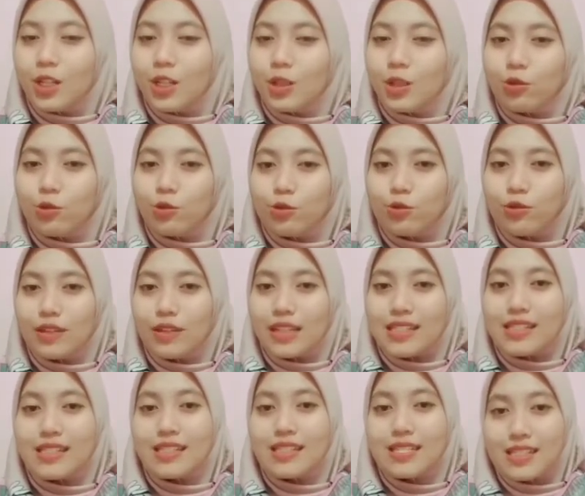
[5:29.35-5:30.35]
to do
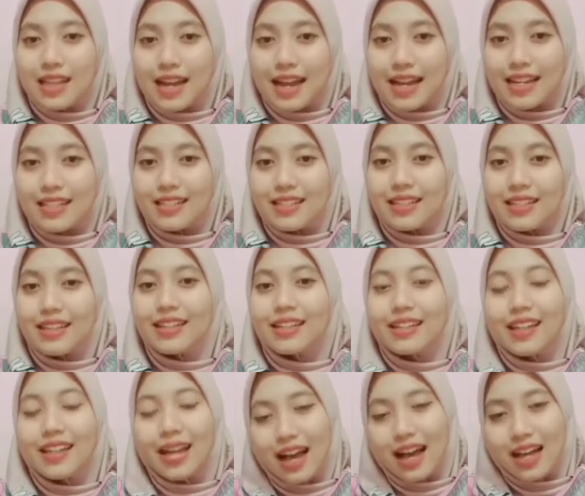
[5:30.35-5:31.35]
exercise in the
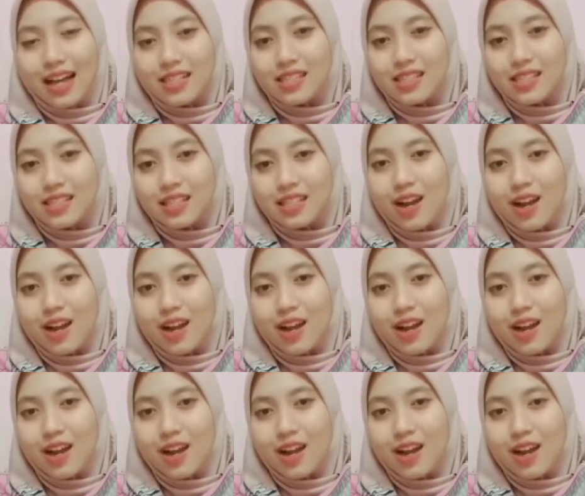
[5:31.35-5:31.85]
class.